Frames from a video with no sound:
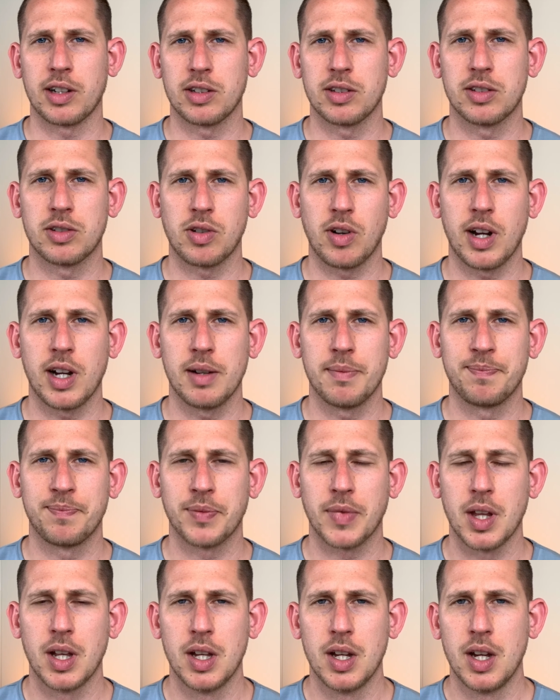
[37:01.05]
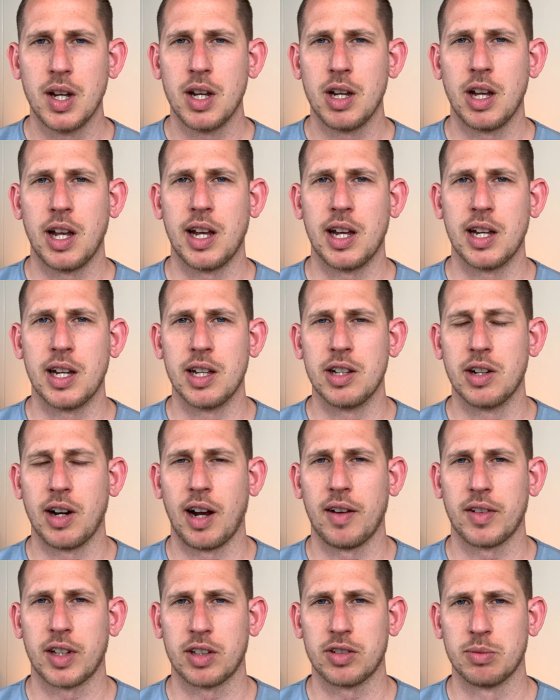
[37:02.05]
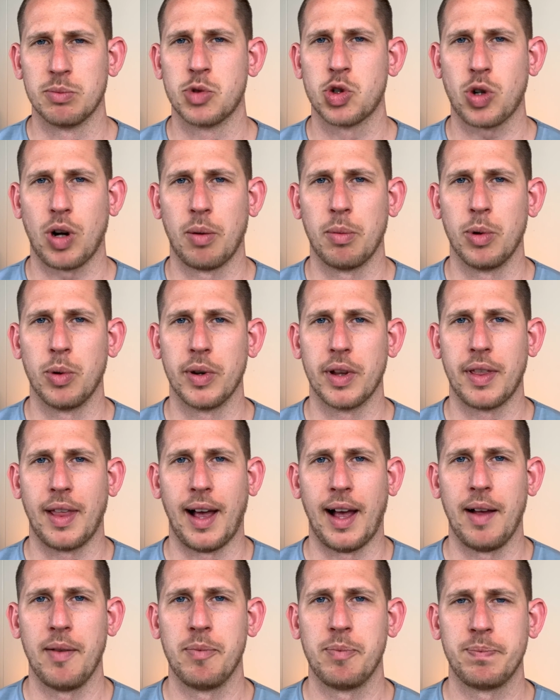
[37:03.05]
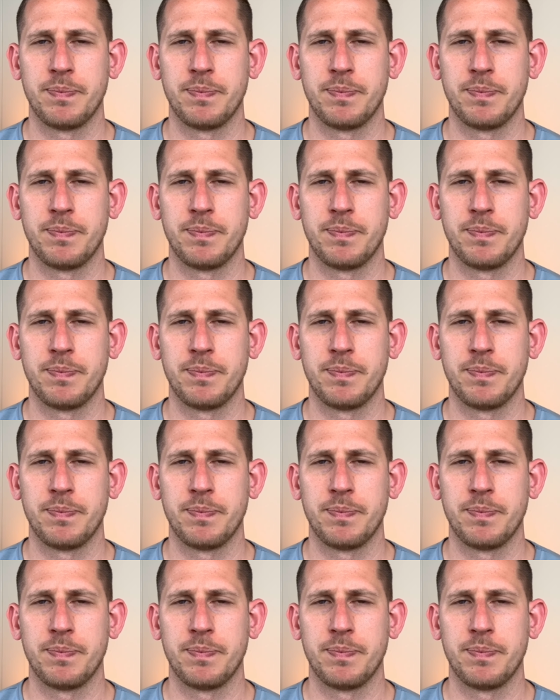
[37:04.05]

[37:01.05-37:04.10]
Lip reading: straight, and you're having some trouble with that.